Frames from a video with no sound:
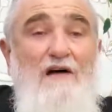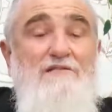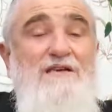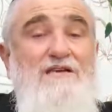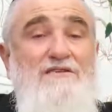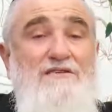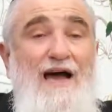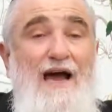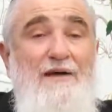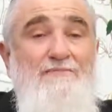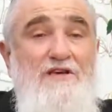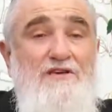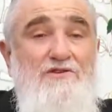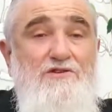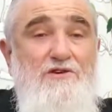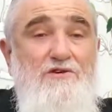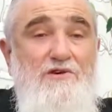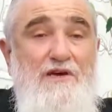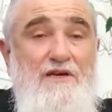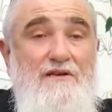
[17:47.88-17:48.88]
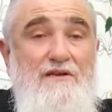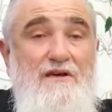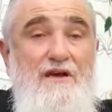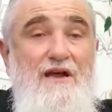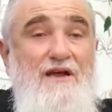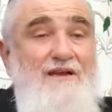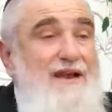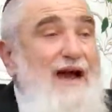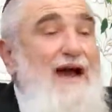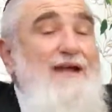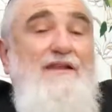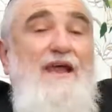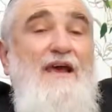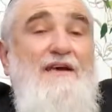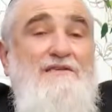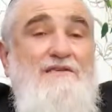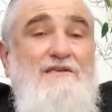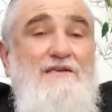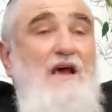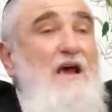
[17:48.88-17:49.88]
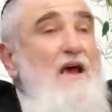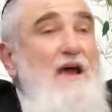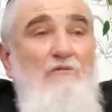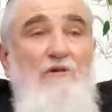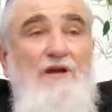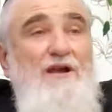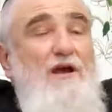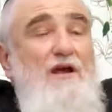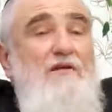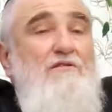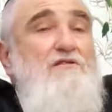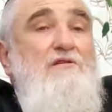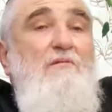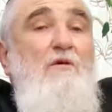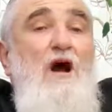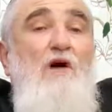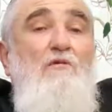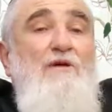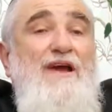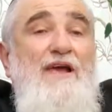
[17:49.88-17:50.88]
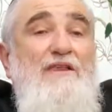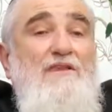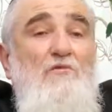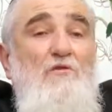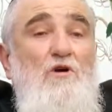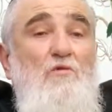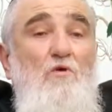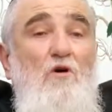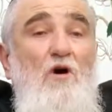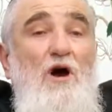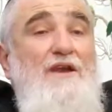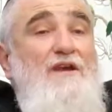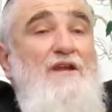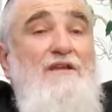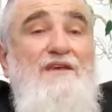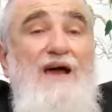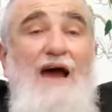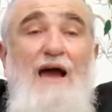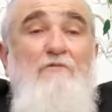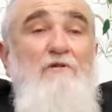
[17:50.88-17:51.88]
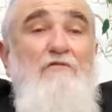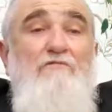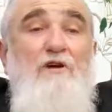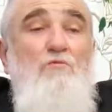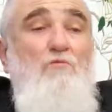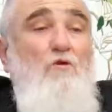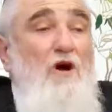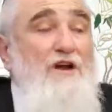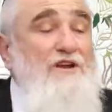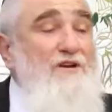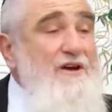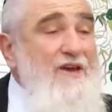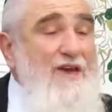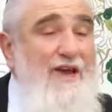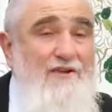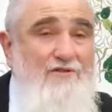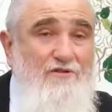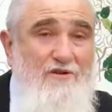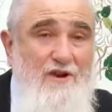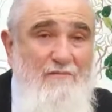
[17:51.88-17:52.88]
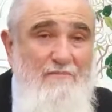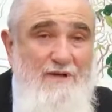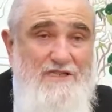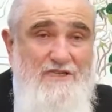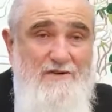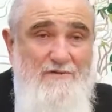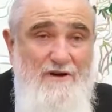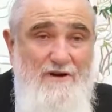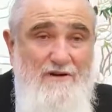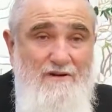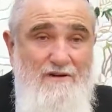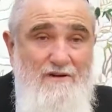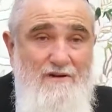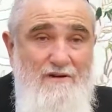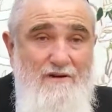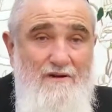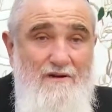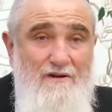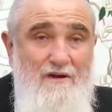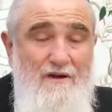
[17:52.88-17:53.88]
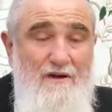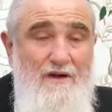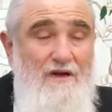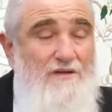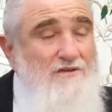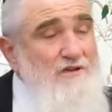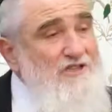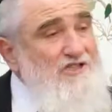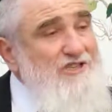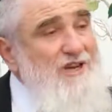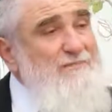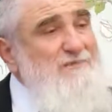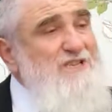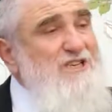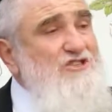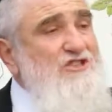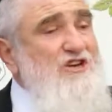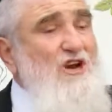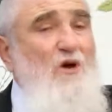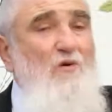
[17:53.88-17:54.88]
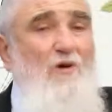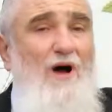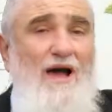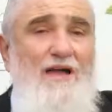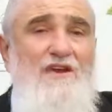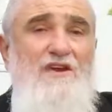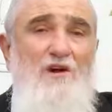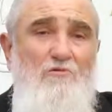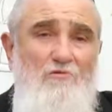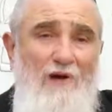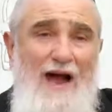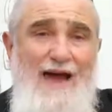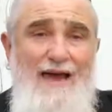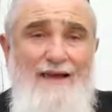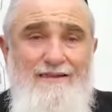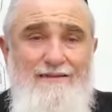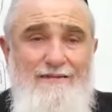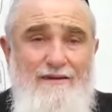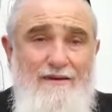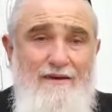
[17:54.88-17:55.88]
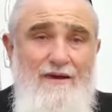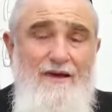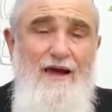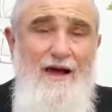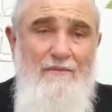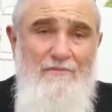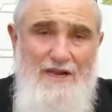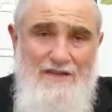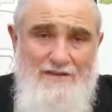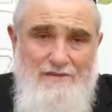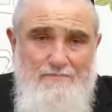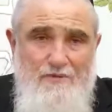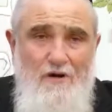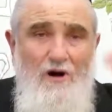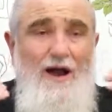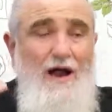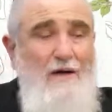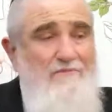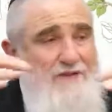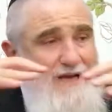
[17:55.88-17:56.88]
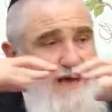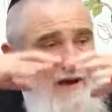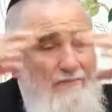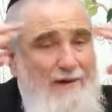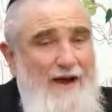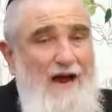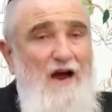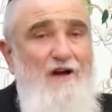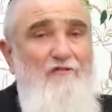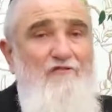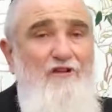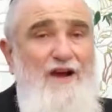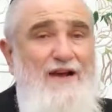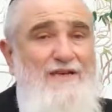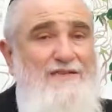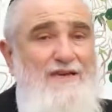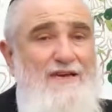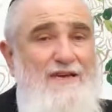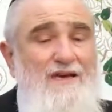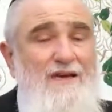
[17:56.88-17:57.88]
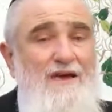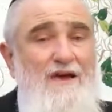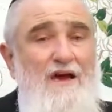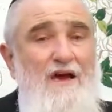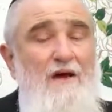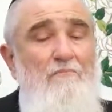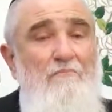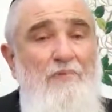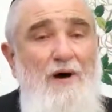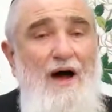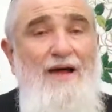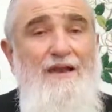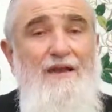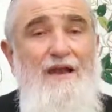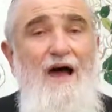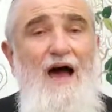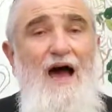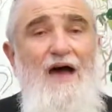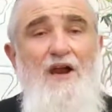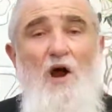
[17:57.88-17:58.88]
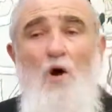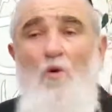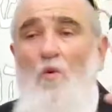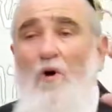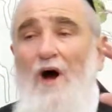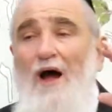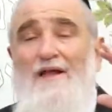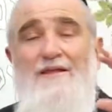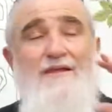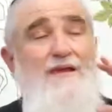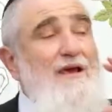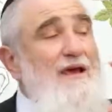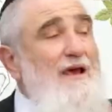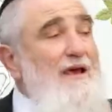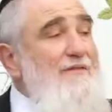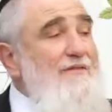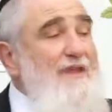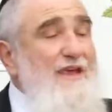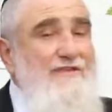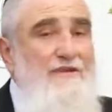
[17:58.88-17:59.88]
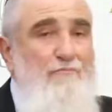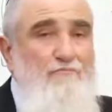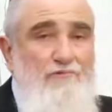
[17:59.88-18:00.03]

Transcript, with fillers: the time to do it. Not next. When tomorrow we get the reward, and the time of reward, you can't do the mitzvah. So Hashem says, you know what? You're right. I mean, part, I'm, I'm paraphrasing, but I don't want that the